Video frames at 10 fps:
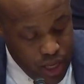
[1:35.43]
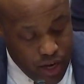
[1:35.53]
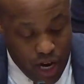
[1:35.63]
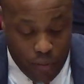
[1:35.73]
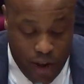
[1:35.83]

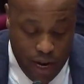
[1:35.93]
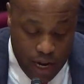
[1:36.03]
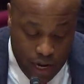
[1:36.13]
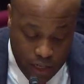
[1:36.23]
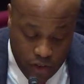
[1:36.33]
Now, my
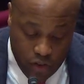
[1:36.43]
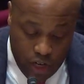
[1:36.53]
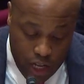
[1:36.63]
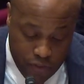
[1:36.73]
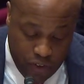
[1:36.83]
colleagues on the
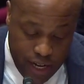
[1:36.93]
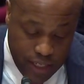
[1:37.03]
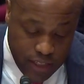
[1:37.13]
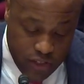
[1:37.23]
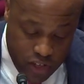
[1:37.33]
left
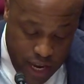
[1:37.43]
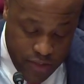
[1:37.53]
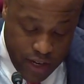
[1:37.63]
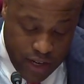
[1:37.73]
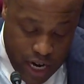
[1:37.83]
like to say
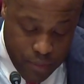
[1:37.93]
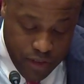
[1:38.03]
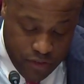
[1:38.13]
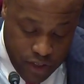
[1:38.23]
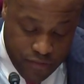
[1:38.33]
that common
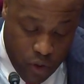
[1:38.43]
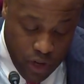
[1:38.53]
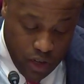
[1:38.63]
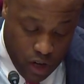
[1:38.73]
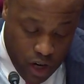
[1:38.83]
sense
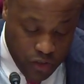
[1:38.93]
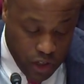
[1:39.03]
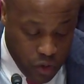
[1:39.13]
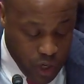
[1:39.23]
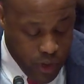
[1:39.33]
voting laws,
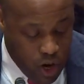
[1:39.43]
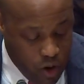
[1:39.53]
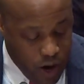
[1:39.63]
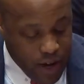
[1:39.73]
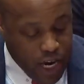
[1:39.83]
including
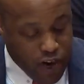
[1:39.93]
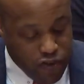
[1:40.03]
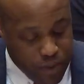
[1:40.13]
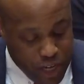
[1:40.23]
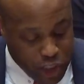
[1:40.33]
requiring a
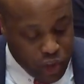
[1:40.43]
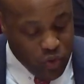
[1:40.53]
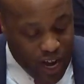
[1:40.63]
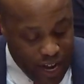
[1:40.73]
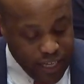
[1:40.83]

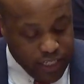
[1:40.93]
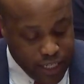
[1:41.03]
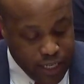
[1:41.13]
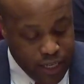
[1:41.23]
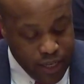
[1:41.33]
government-issued
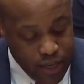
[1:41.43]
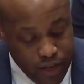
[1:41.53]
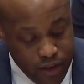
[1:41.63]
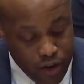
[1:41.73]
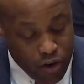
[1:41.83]
ID,
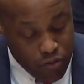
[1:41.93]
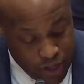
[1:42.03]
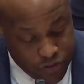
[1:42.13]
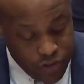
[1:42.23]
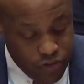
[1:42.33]
are
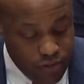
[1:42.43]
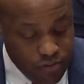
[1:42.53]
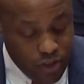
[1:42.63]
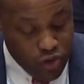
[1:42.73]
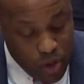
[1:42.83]
racist,
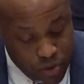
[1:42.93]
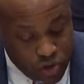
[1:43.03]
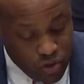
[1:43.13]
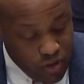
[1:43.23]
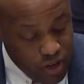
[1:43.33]

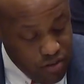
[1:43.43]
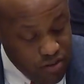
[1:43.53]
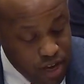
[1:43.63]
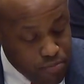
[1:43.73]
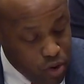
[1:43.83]
discriminatory,
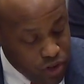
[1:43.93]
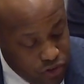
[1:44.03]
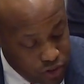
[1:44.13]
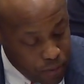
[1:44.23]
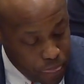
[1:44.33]
and
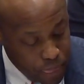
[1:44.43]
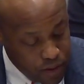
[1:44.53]
burdensome.